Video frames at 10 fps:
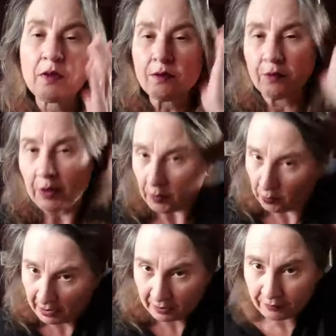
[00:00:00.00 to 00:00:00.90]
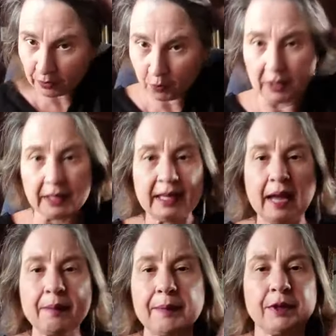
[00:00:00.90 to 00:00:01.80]
very relevant. When it
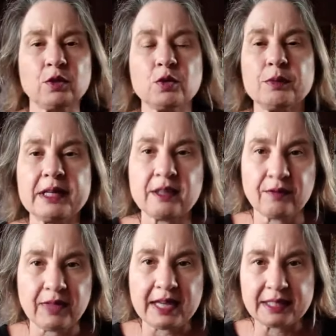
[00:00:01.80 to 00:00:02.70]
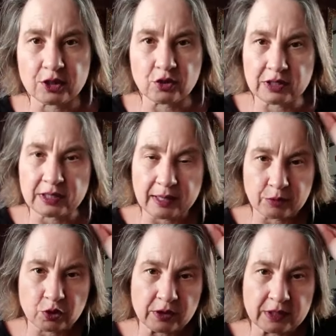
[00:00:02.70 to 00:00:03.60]
came up, I thought to myself, that's interesting. I'm
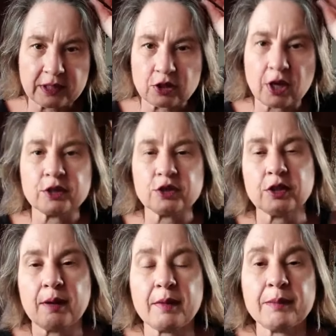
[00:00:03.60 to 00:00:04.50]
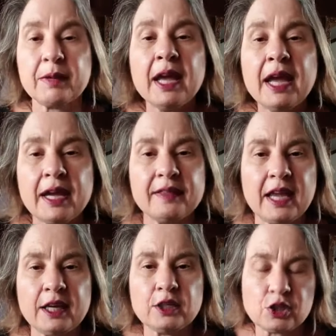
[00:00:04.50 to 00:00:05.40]
sure this is going to come up in the
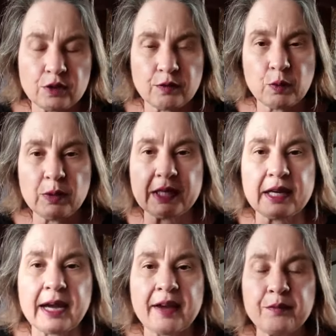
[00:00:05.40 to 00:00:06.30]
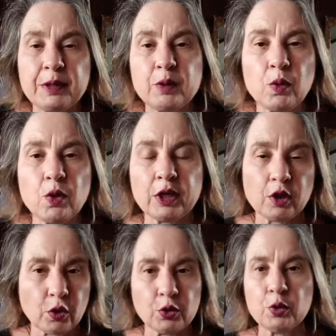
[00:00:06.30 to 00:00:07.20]
energy of the week. I've been working
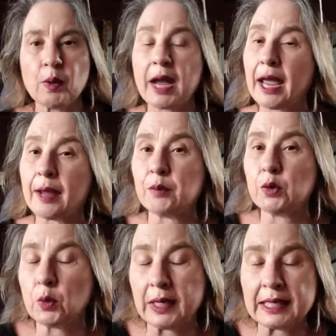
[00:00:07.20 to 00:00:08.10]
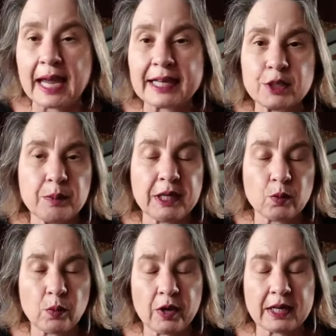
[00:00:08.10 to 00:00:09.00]
on who I am, who I'd like to be,
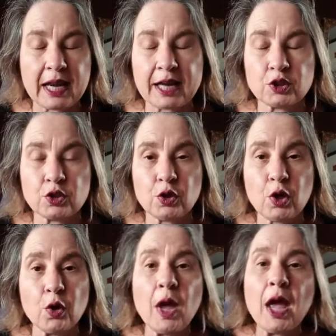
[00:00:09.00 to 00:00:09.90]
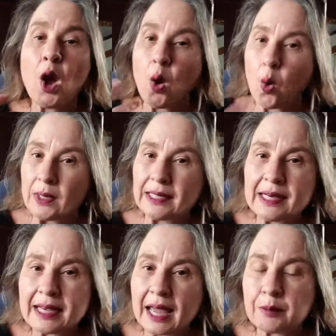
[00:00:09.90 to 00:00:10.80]
and where I'd like to go, all in
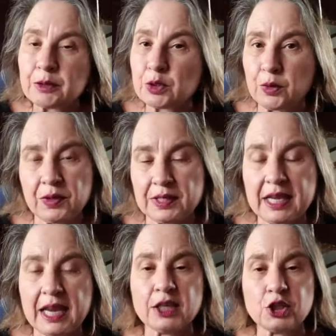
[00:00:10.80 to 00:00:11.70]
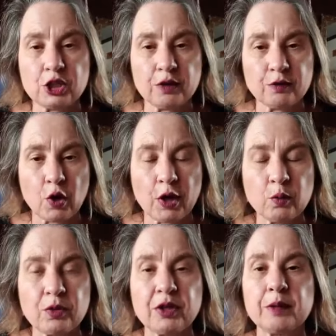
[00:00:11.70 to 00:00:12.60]
alignment with this energy of going
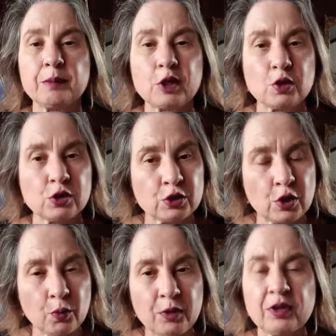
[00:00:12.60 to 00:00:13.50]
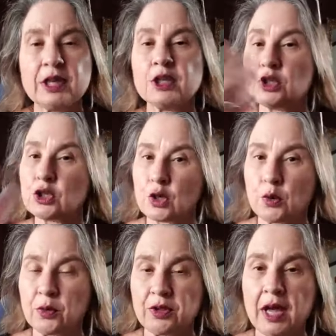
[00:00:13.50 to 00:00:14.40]
within, because so within, so
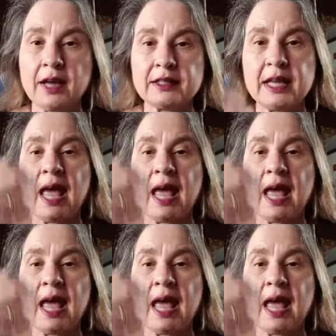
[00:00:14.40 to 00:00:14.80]
without,